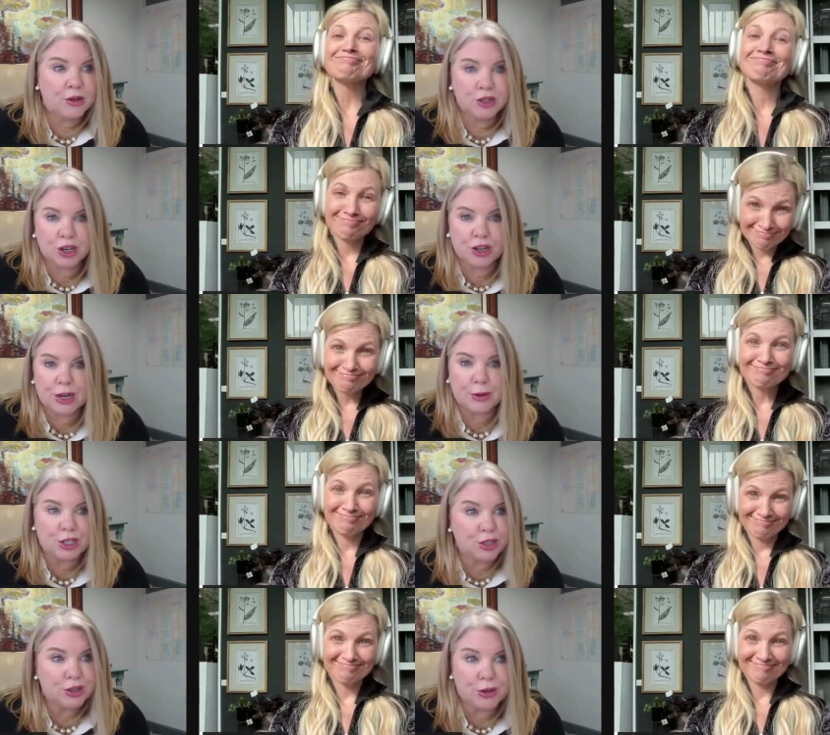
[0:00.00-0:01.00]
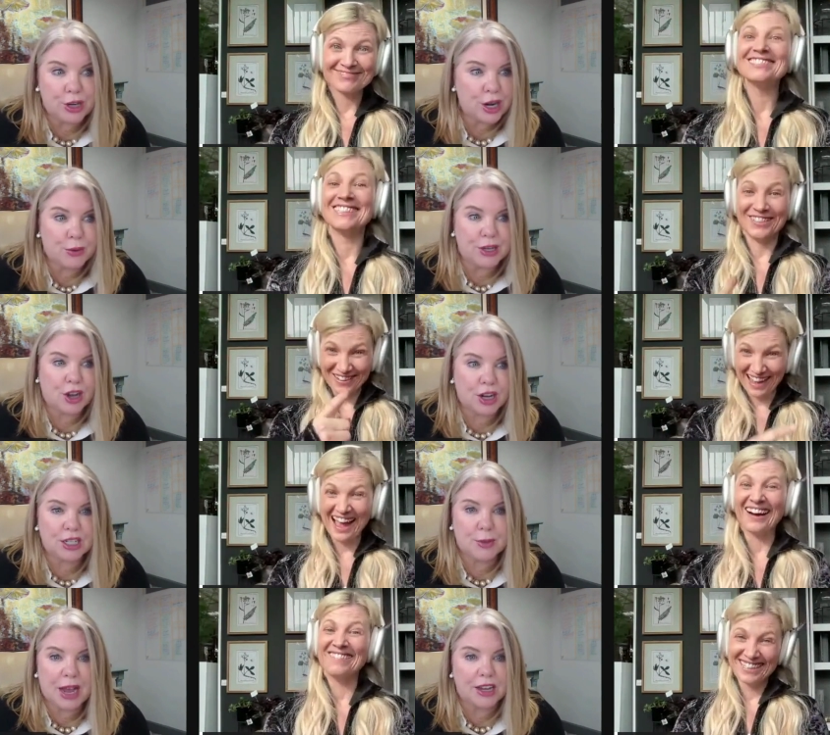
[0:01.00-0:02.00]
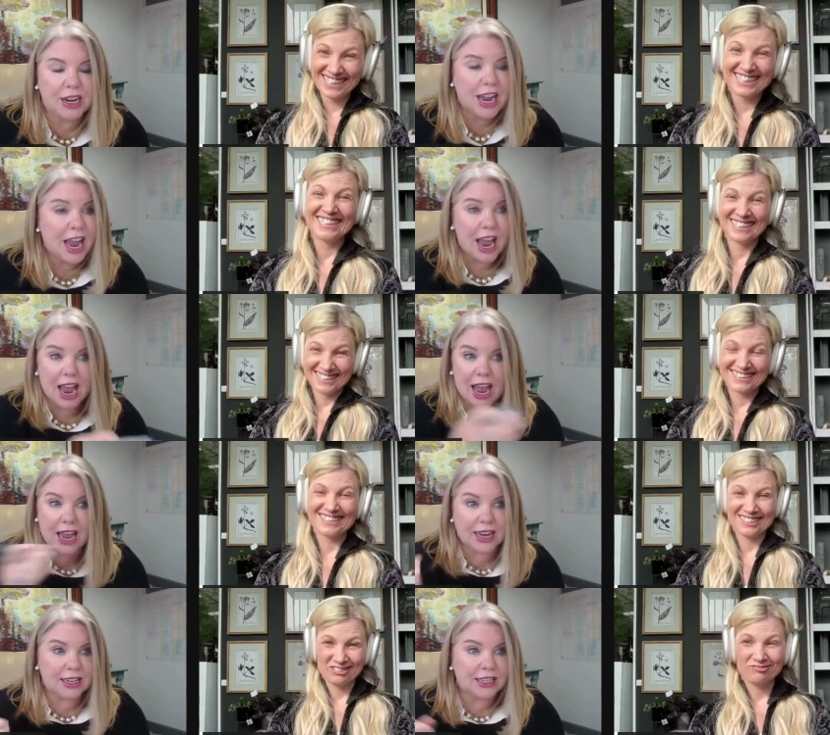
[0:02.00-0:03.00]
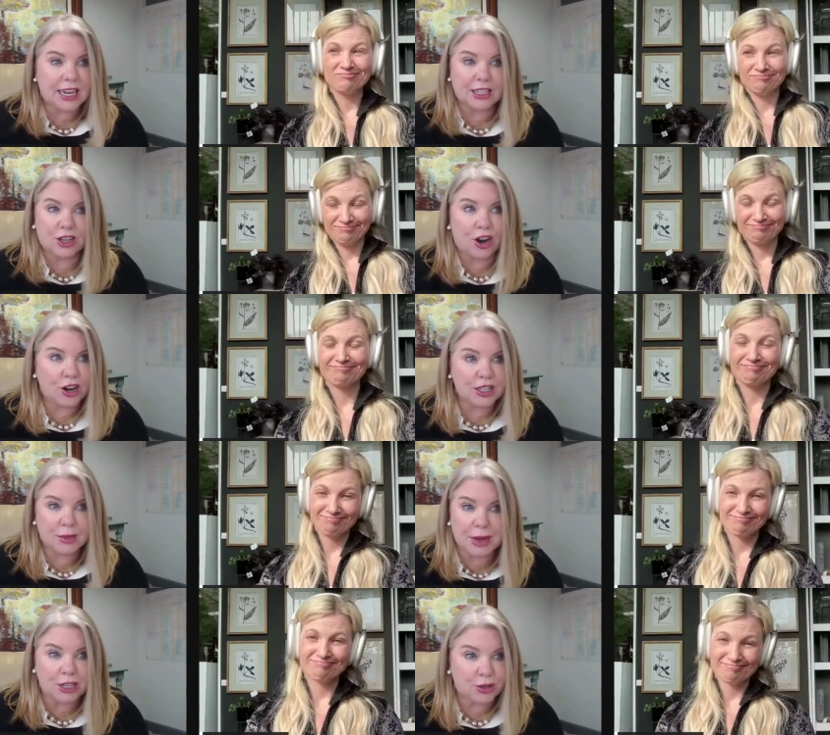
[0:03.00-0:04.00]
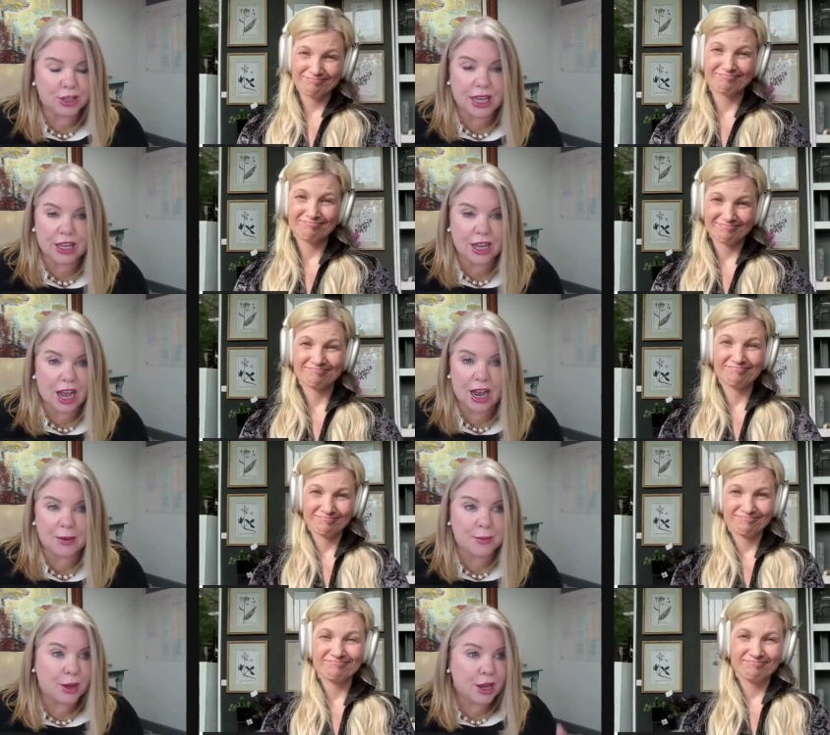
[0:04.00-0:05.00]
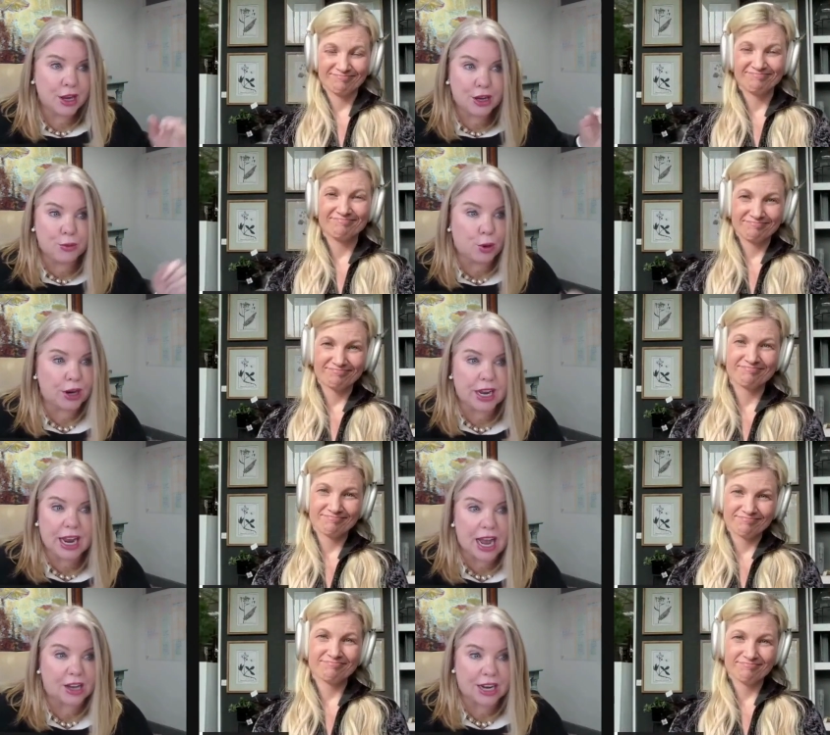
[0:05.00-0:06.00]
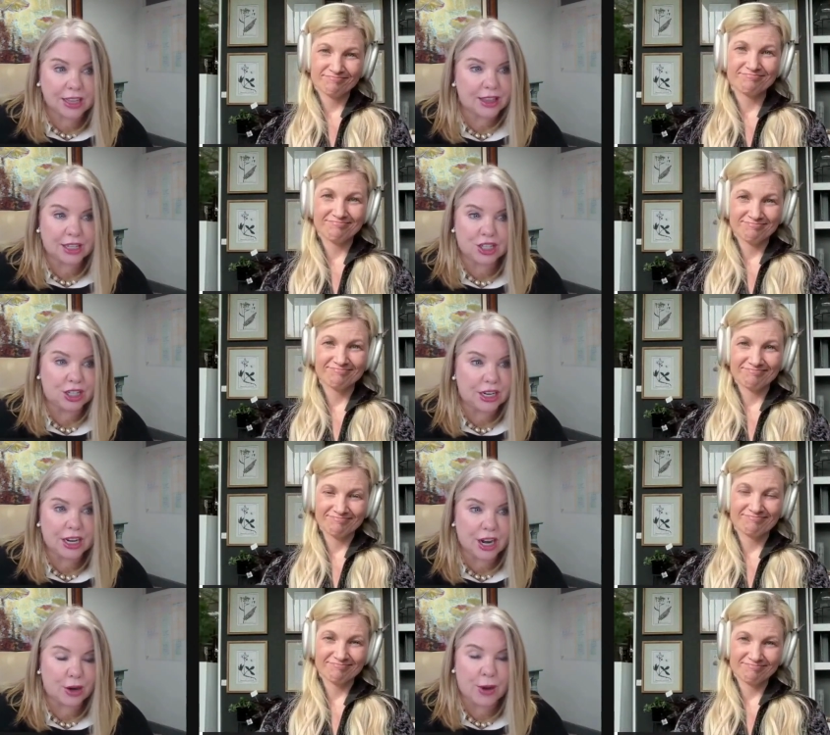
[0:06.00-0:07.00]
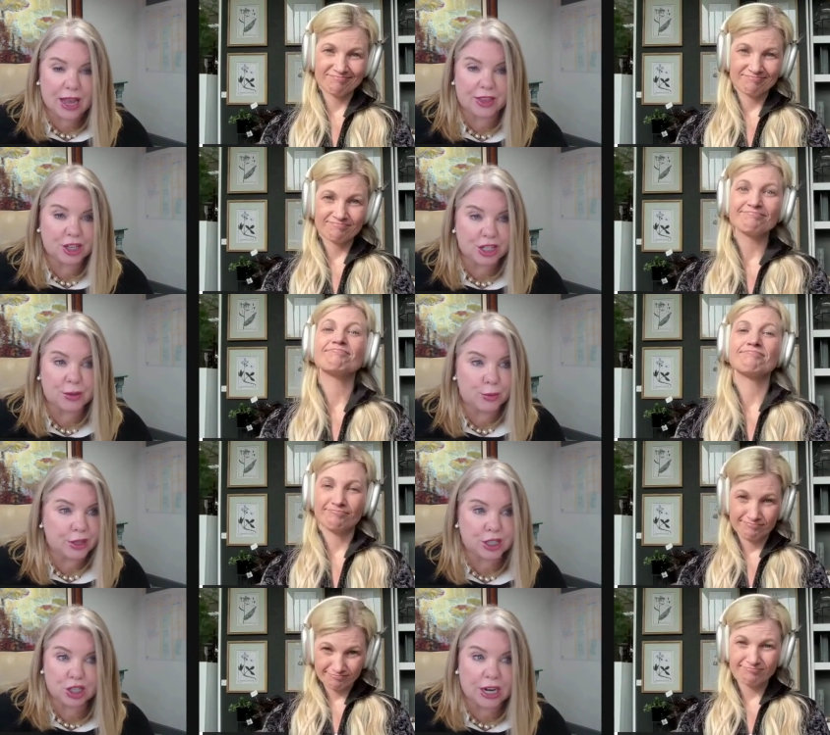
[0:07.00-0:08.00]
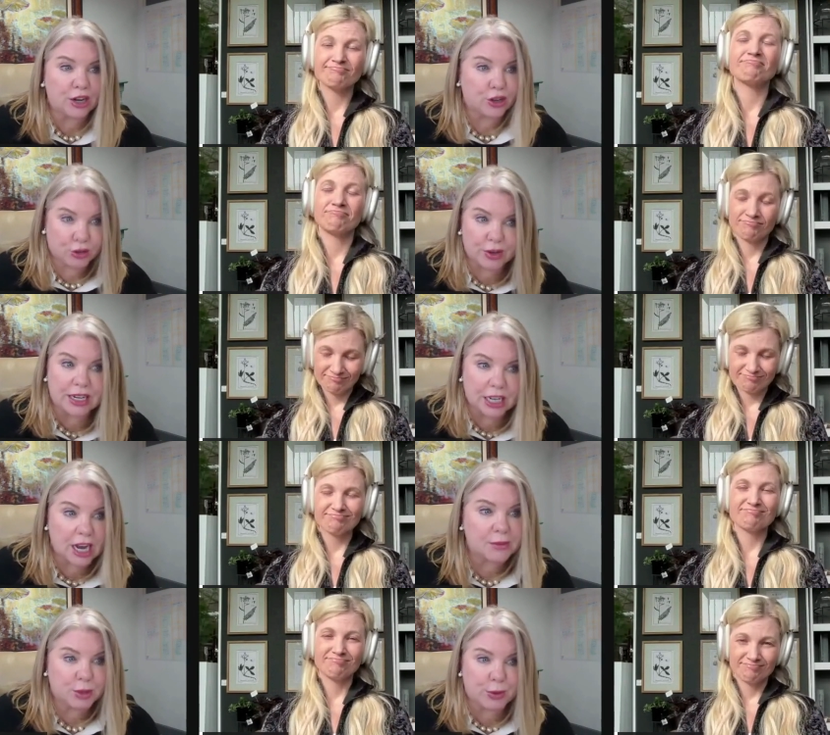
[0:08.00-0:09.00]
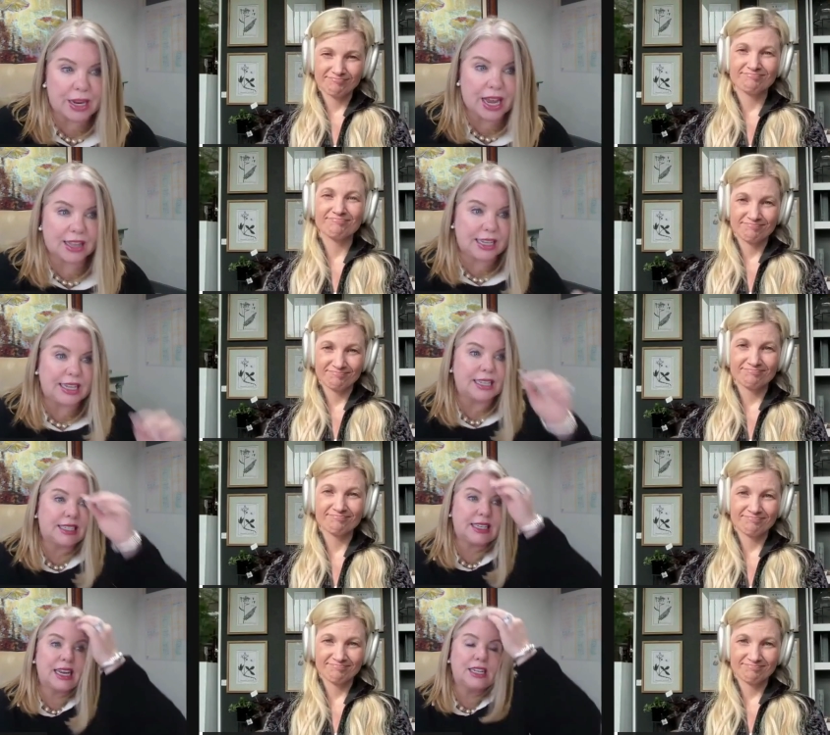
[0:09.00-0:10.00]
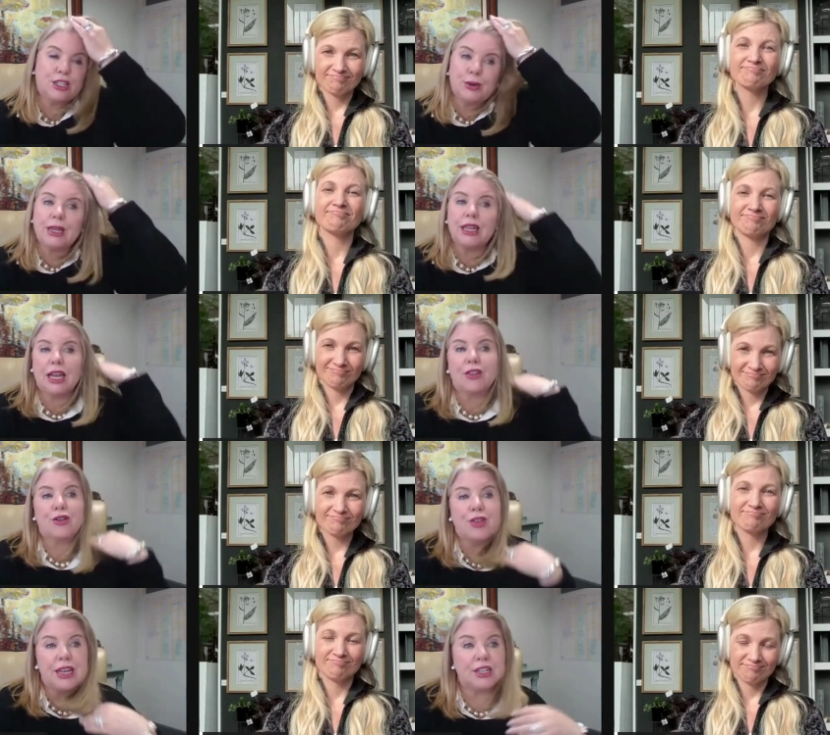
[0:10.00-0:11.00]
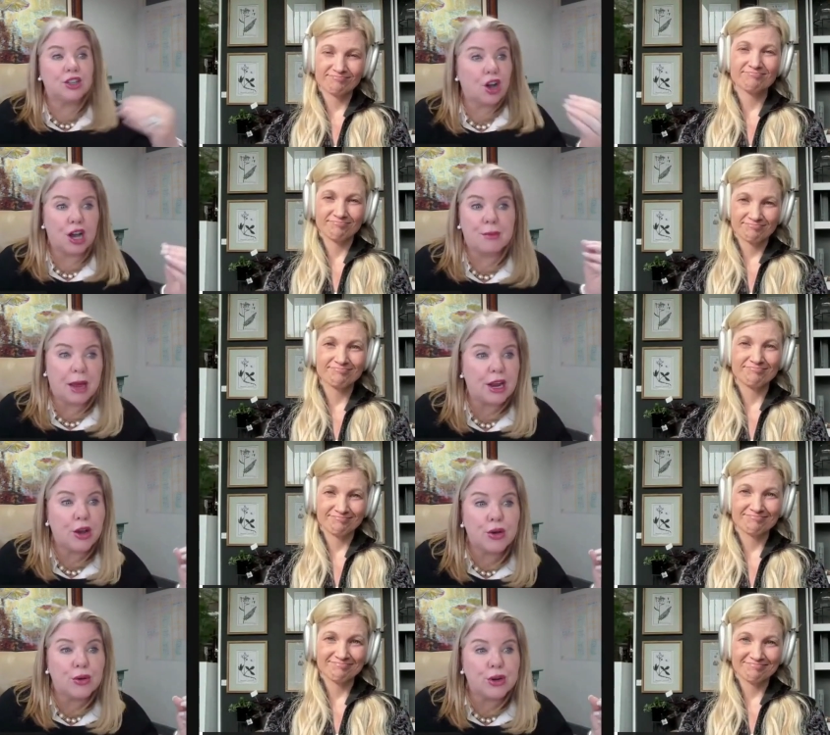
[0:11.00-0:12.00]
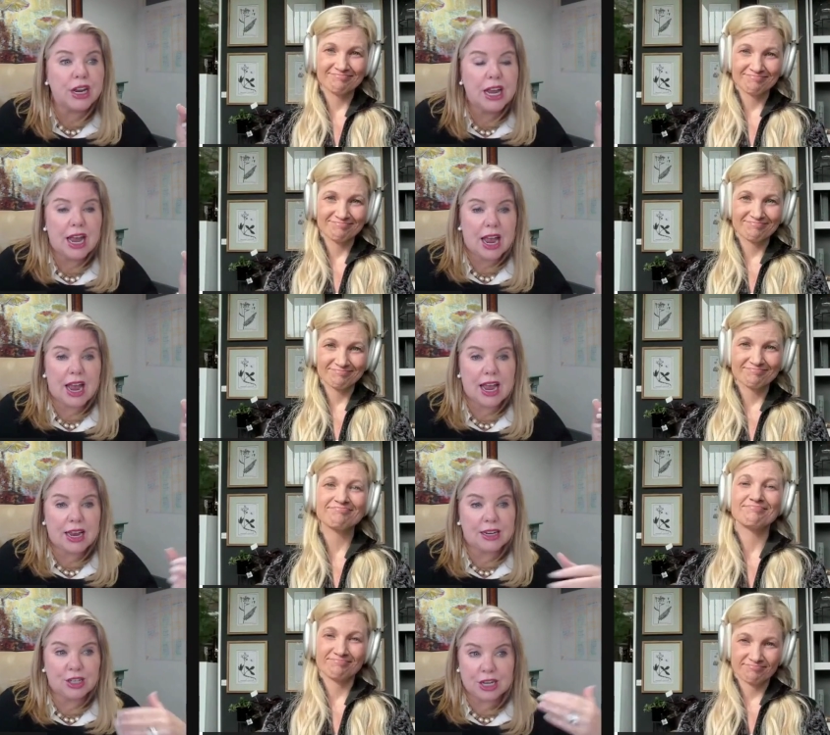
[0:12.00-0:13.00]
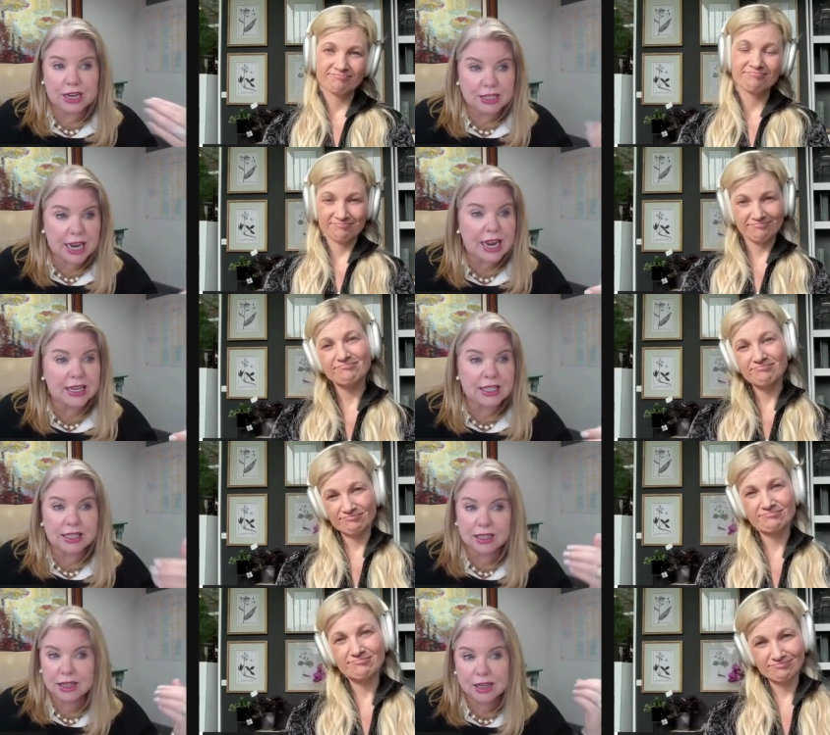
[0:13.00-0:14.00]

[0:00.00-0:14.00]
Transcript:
Speaker 1: own journey, which you, you know, we talked yeah. about. And it's hard to make sure that I'm working out at the you know at the gym with the trainer 3 times a week at least and doing the other things on my own and it takes